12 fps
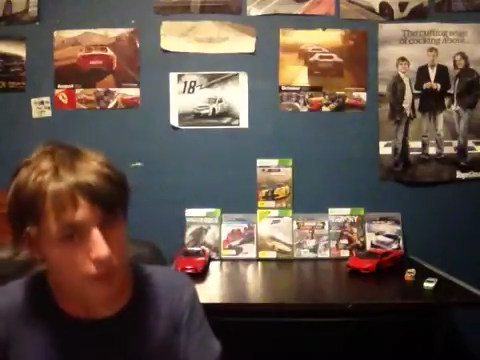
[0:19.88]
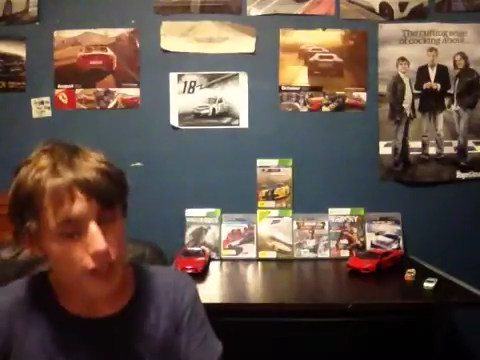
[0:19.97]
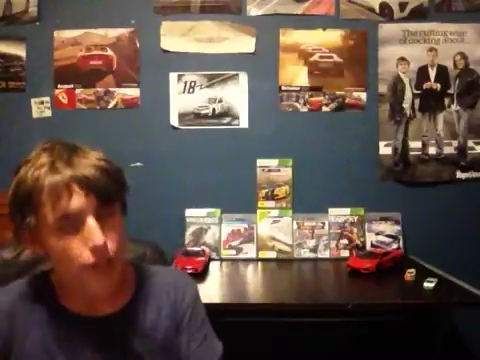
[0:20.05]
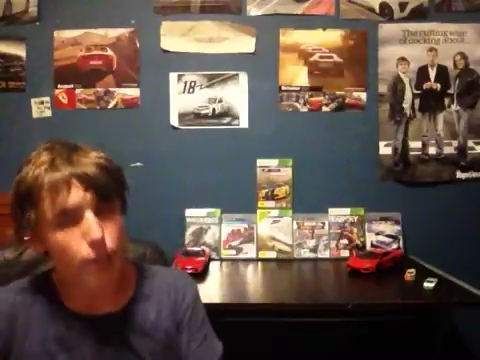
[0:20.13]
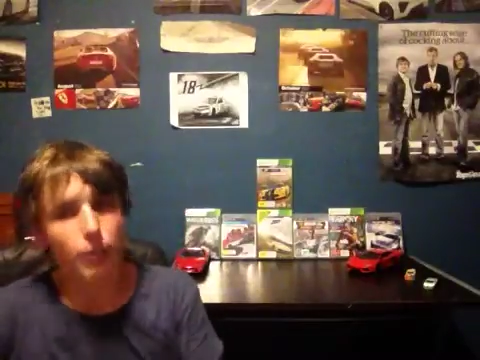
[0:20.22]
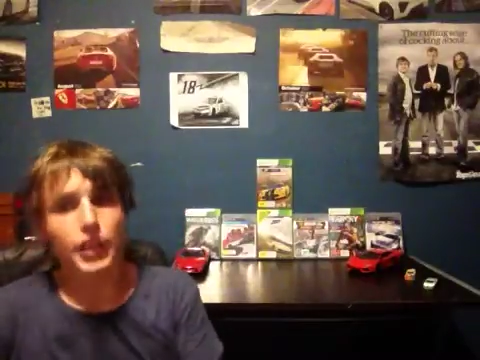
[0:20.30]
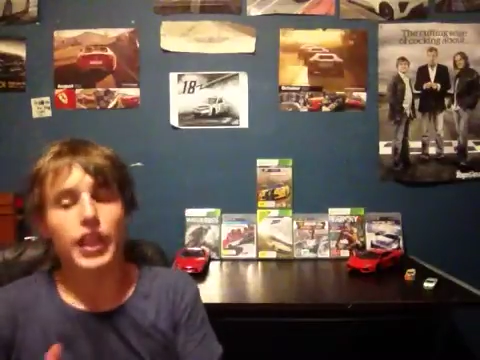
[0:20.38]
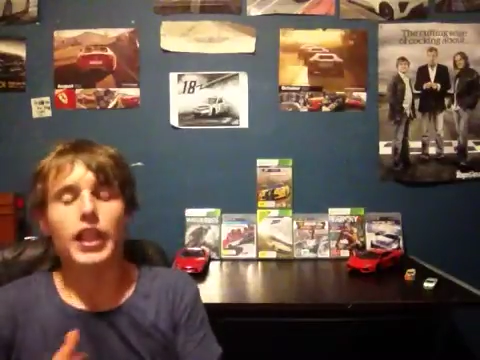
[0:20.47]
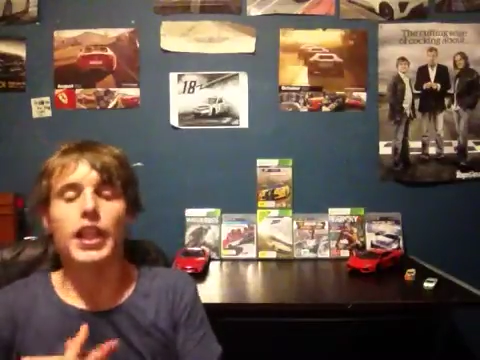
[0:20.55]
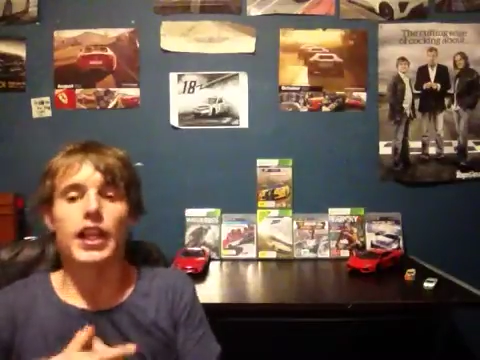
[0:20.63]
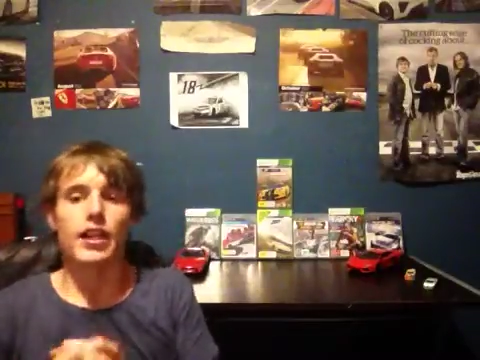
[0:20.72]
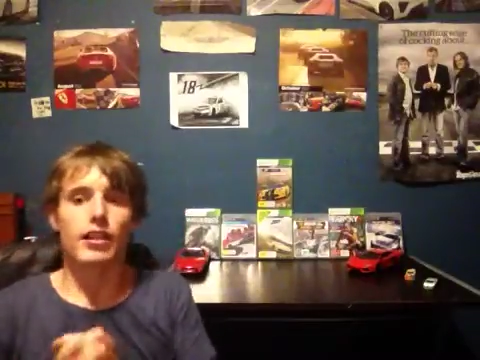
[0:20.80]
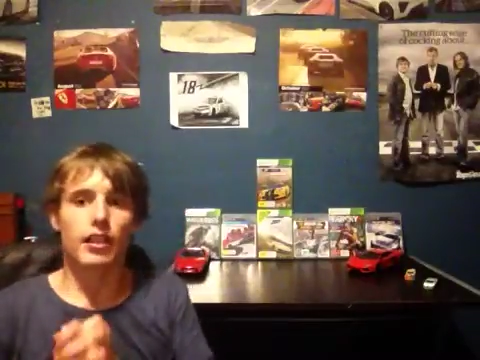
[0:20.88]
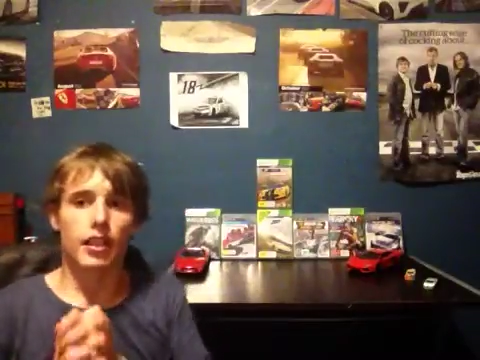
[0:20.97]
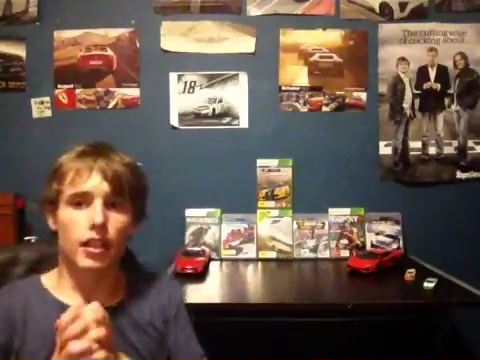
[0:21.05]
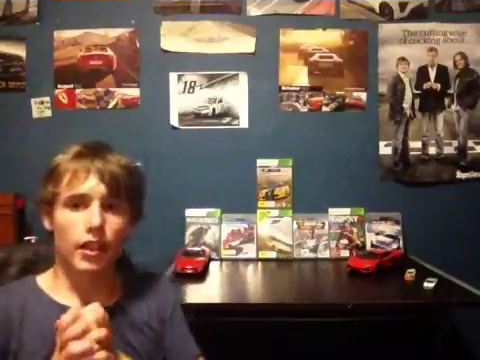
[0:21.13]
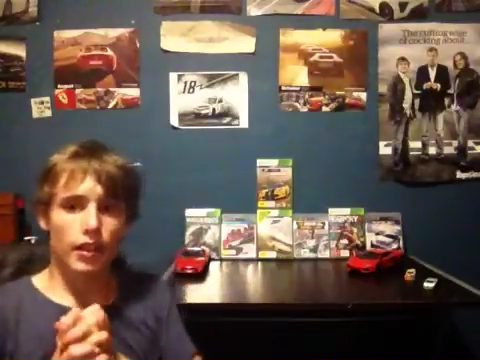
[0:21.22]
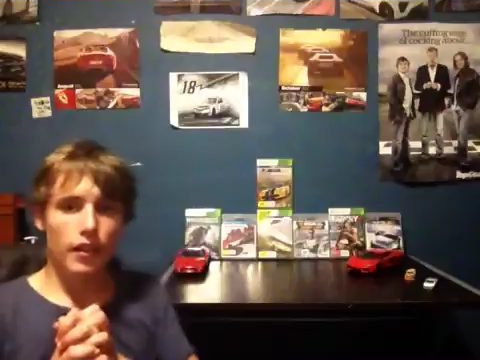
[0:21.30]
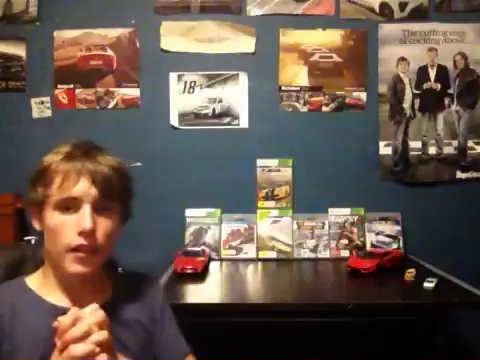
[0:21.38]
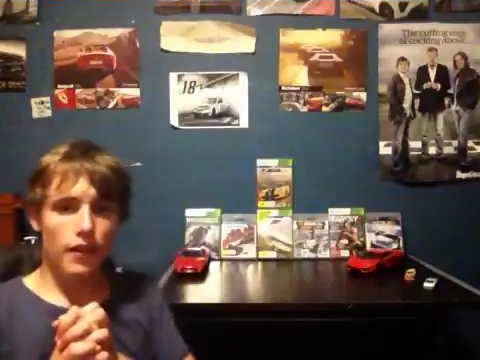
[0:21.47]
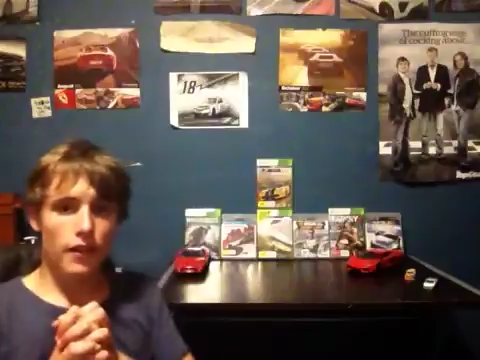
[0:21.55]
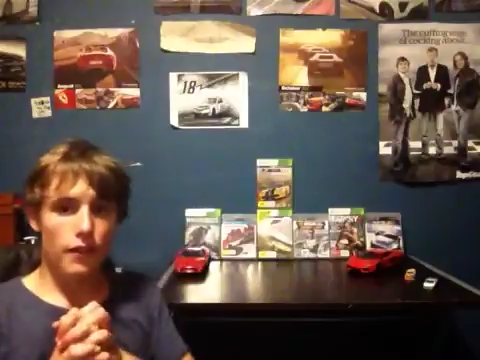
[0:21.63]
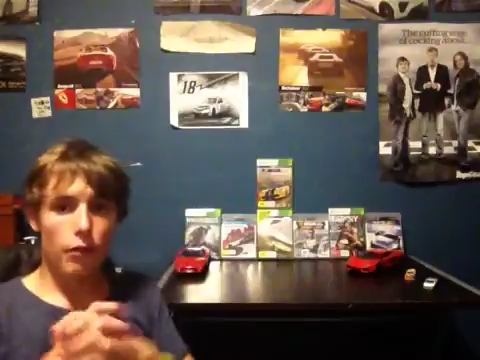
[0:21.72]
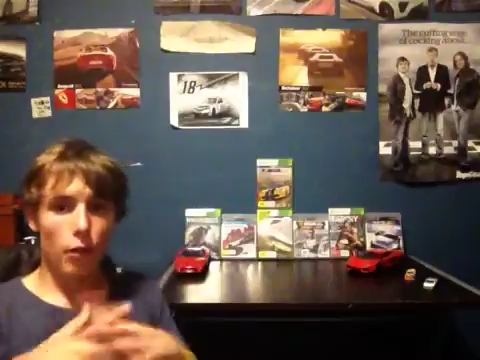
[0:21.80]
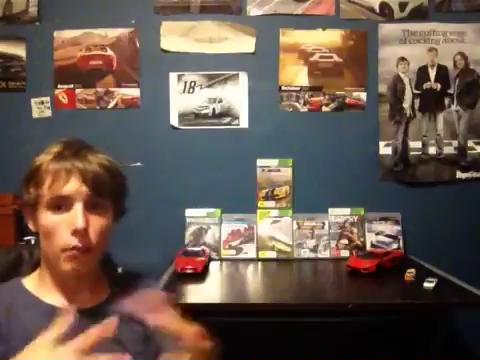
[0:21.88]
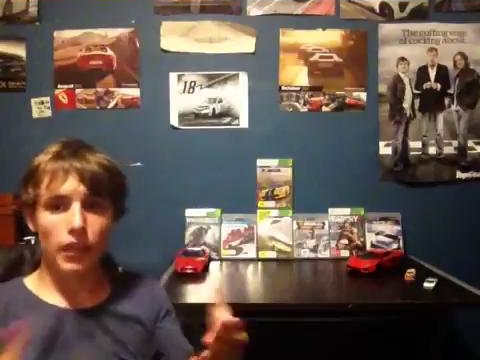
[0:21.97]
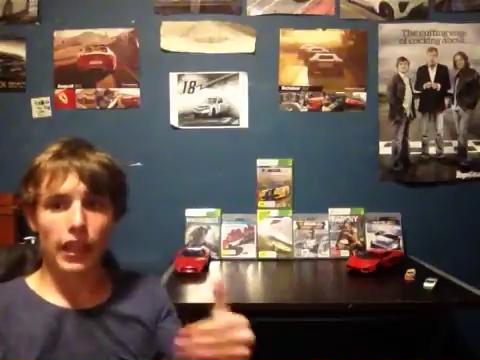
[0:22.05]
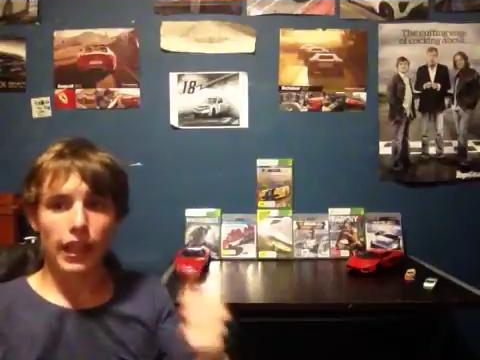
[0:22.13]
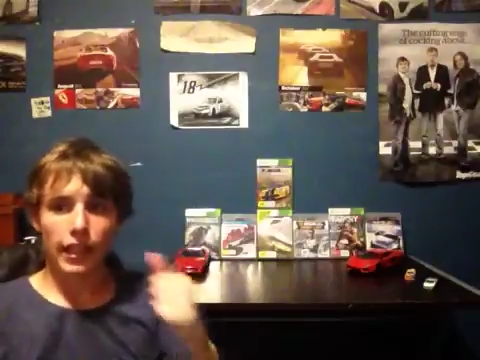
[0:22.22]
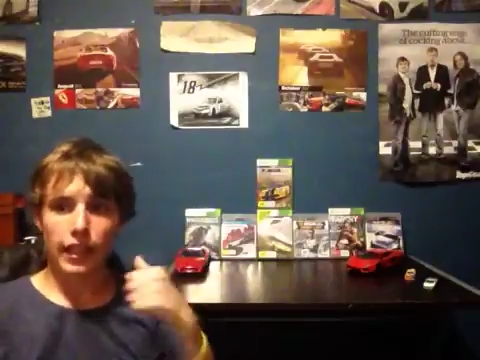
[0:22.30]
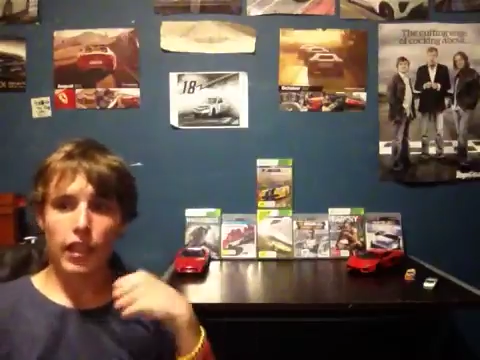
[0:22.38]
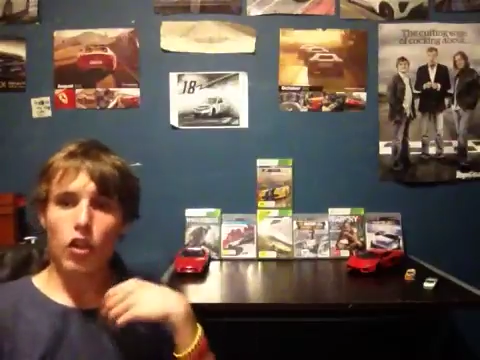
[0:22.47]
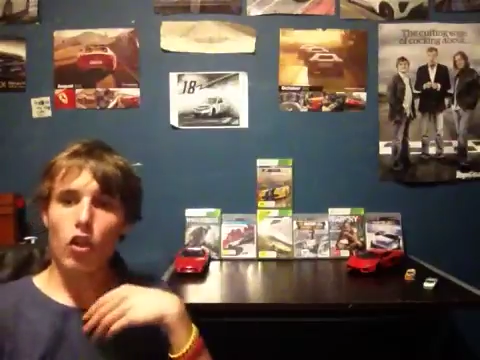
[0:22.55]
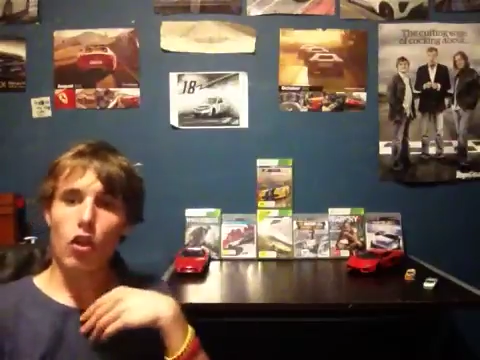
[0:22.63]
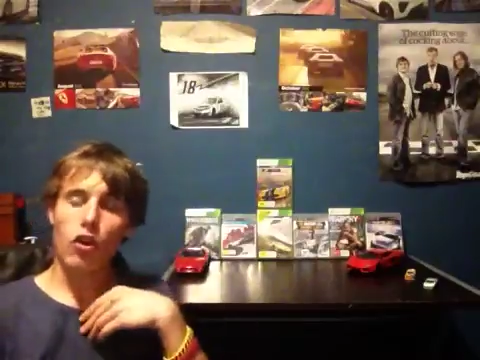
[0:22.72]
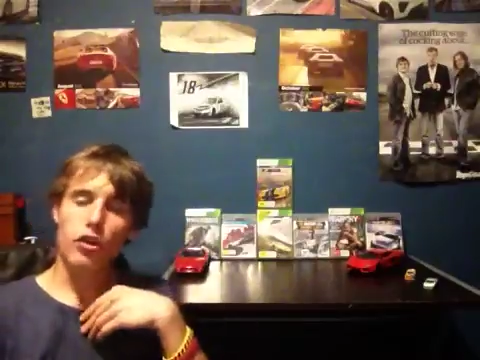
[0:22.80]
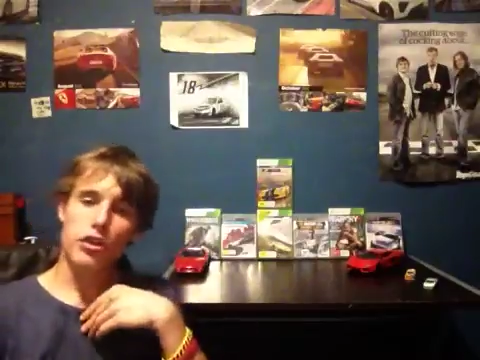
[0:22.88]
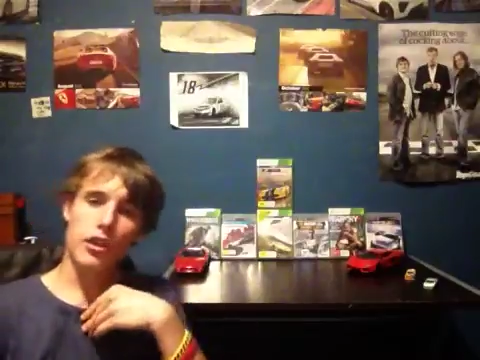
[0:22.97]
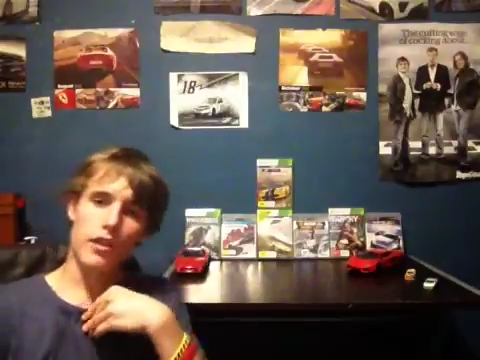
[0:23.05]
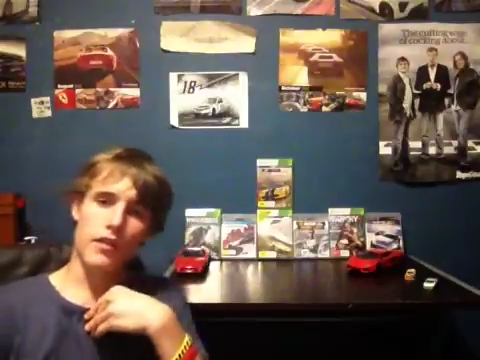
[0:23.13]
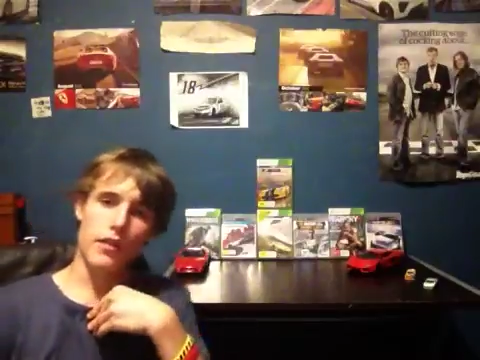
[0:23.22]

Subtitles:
them bringing it out on